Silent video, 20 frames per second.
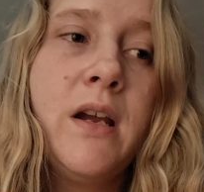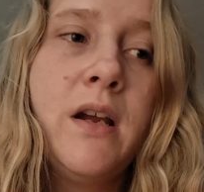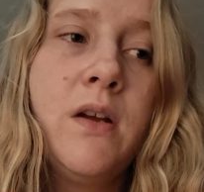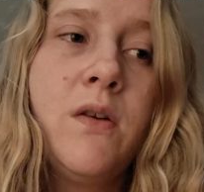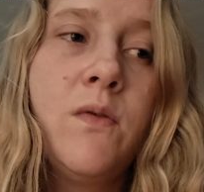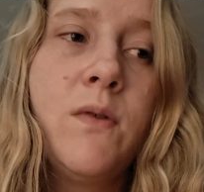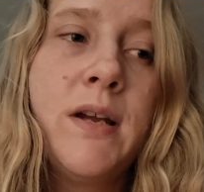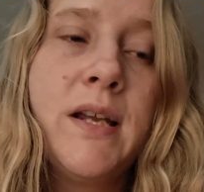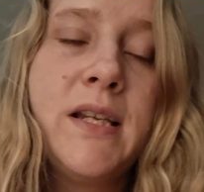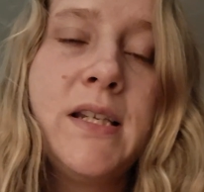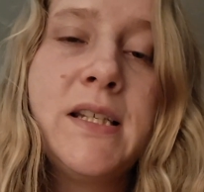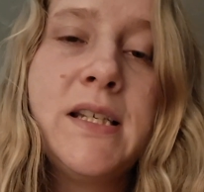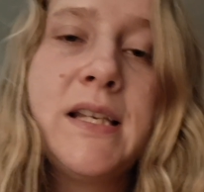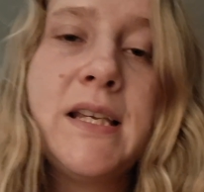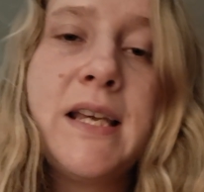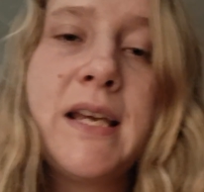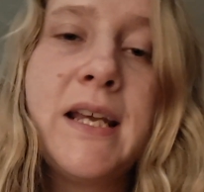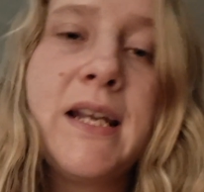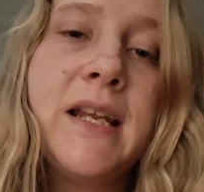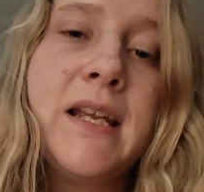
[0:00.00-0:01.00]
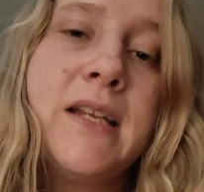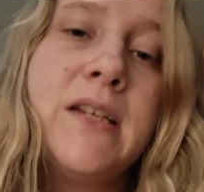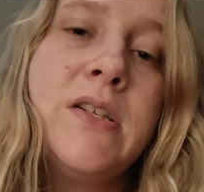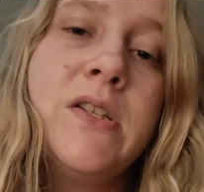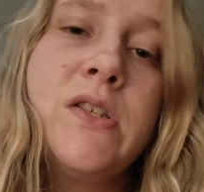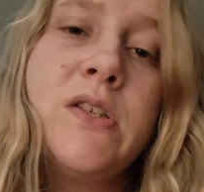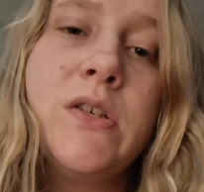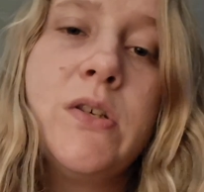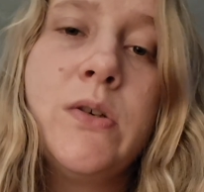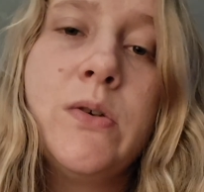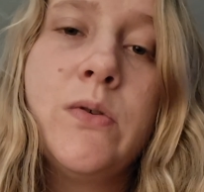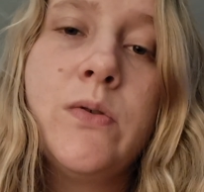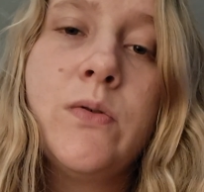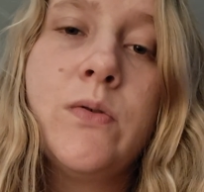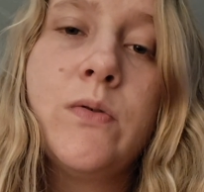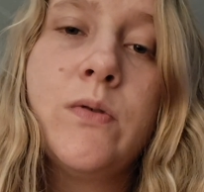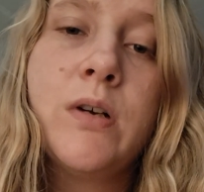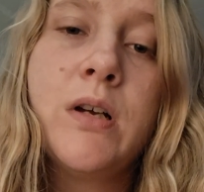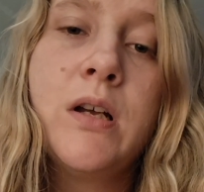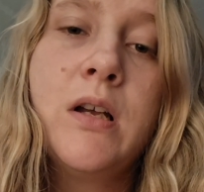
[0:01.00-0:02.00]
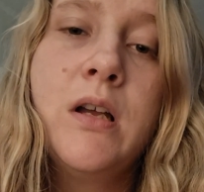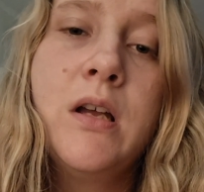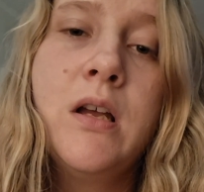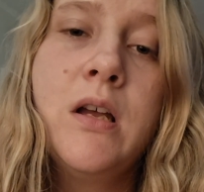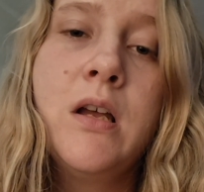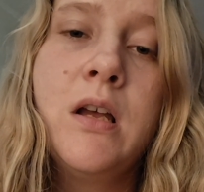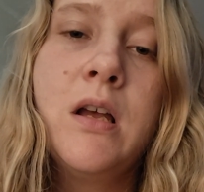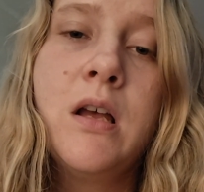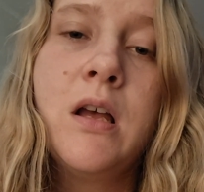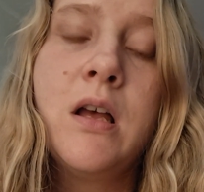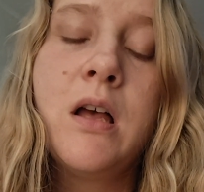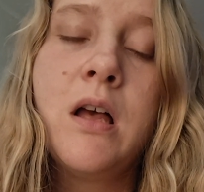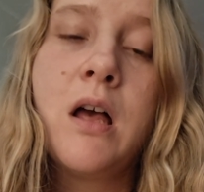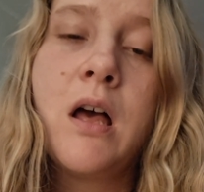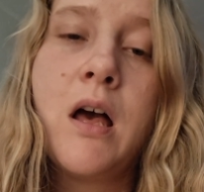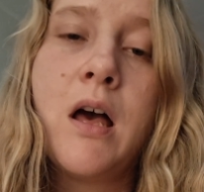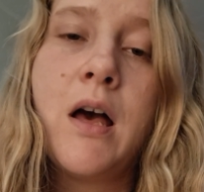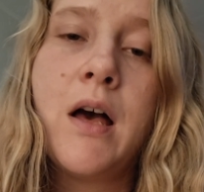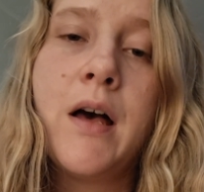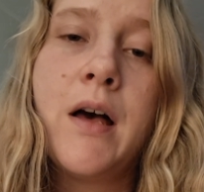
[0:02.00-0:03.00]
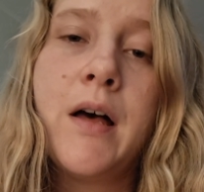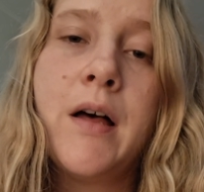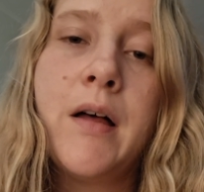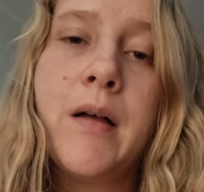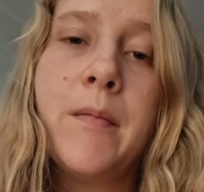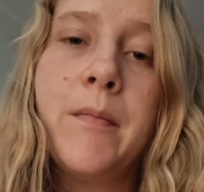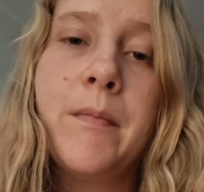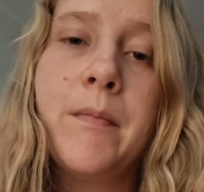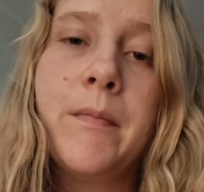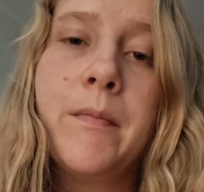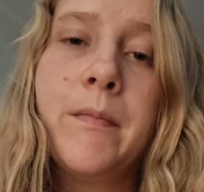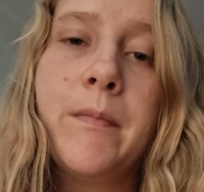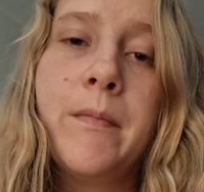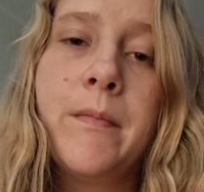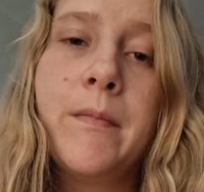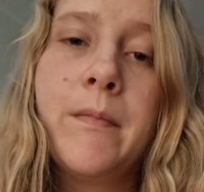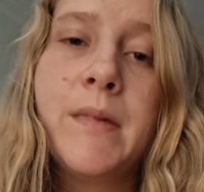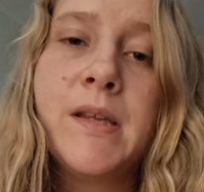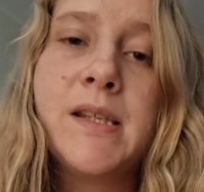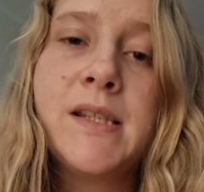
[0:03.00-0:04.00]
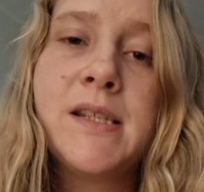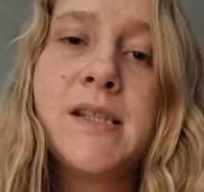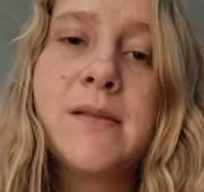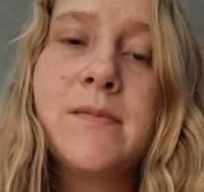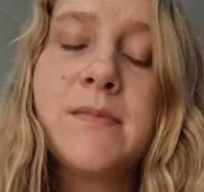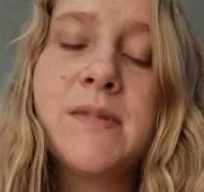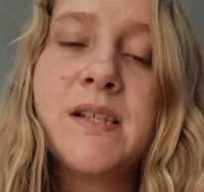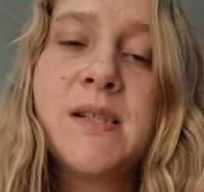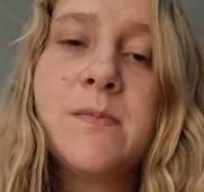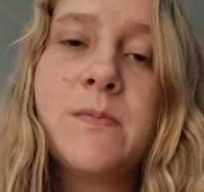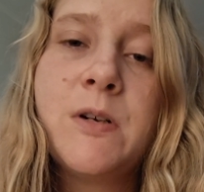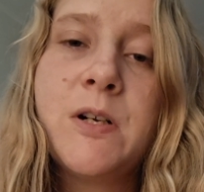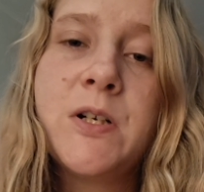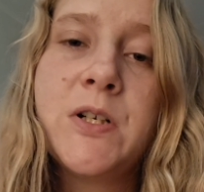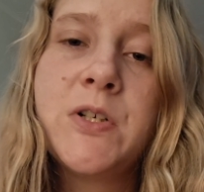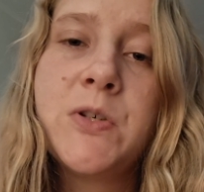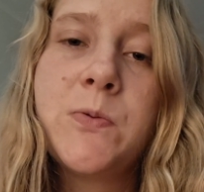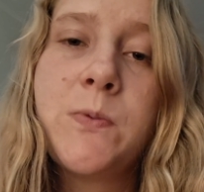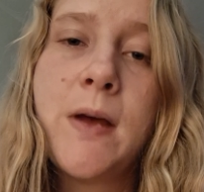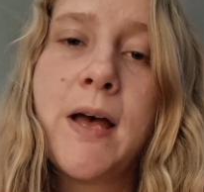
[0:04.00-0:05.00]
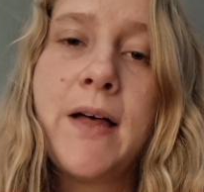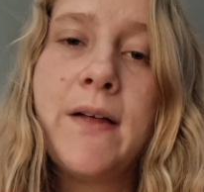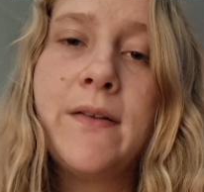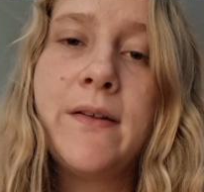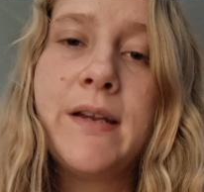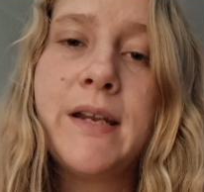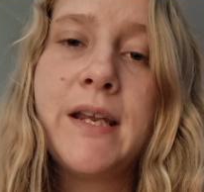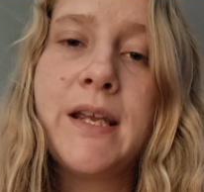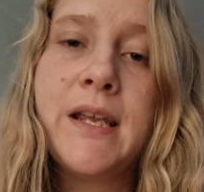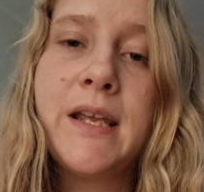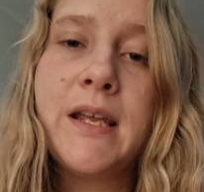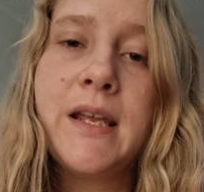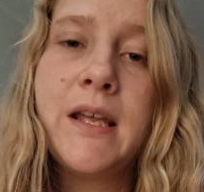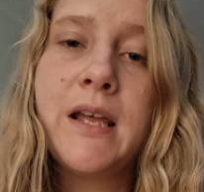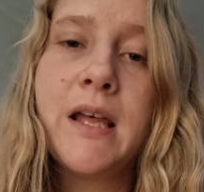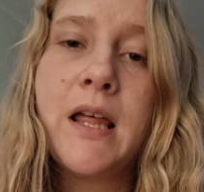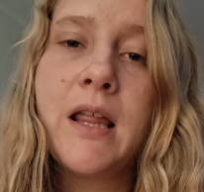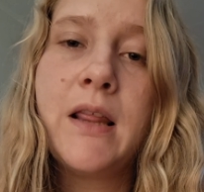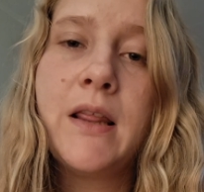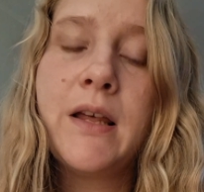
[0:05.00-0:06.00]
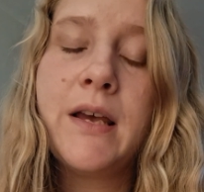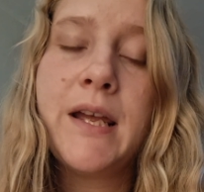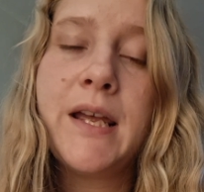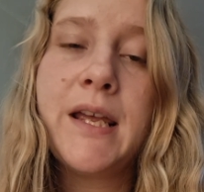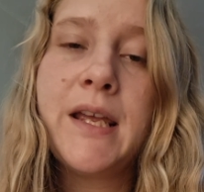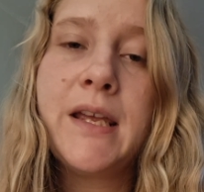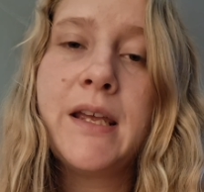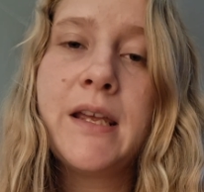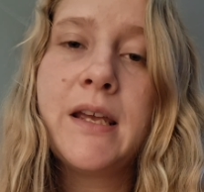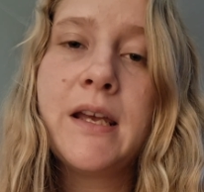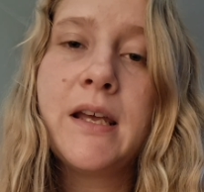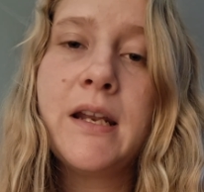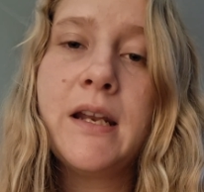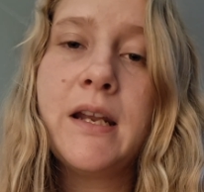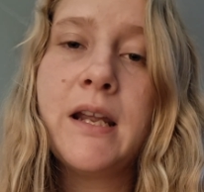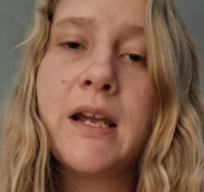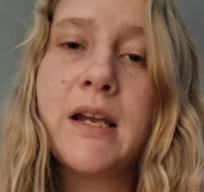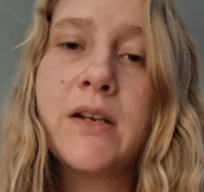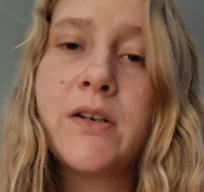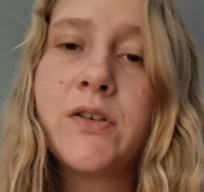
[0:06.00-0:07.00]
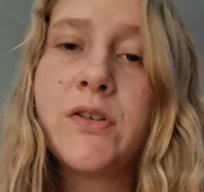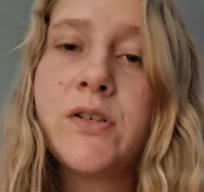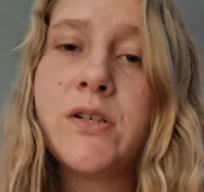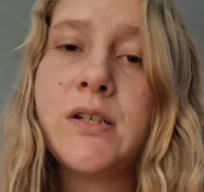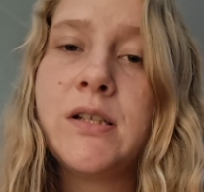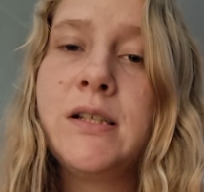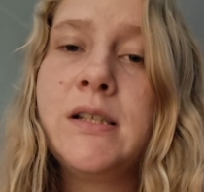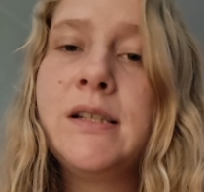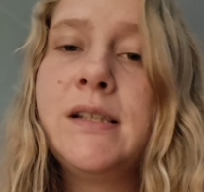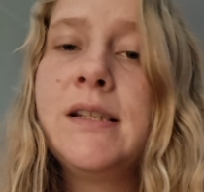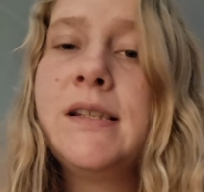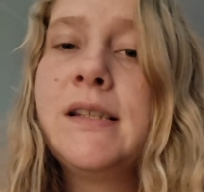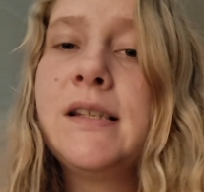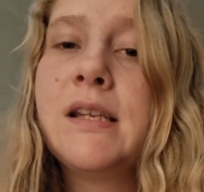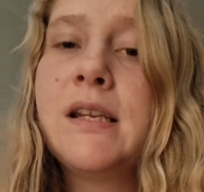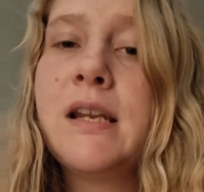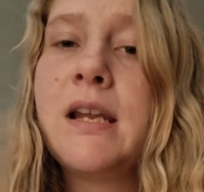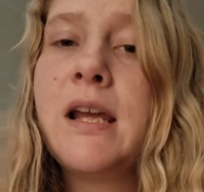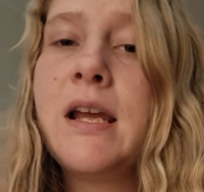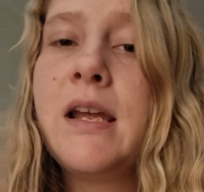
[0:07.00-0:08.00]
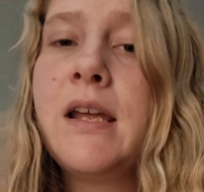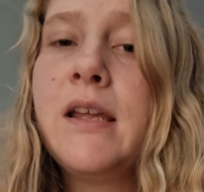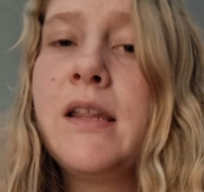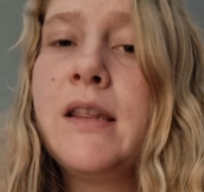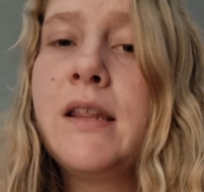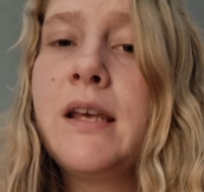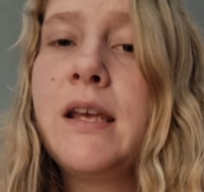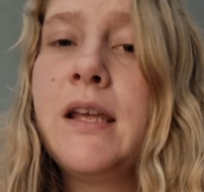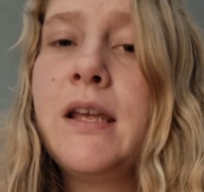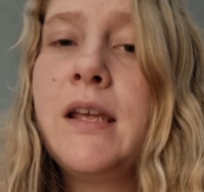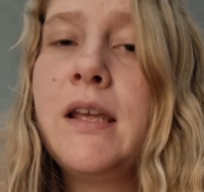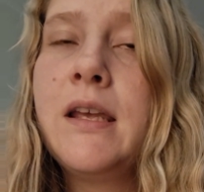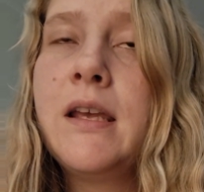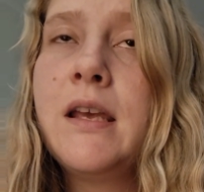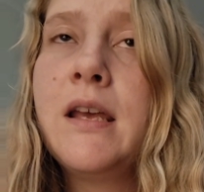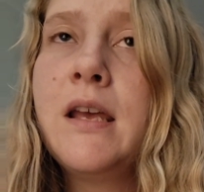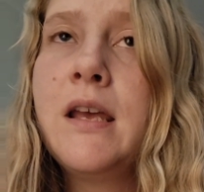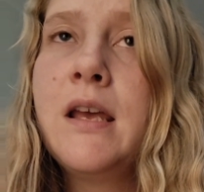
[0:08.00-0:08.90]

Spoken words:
are going to get into some spirituality like connections tonight. Like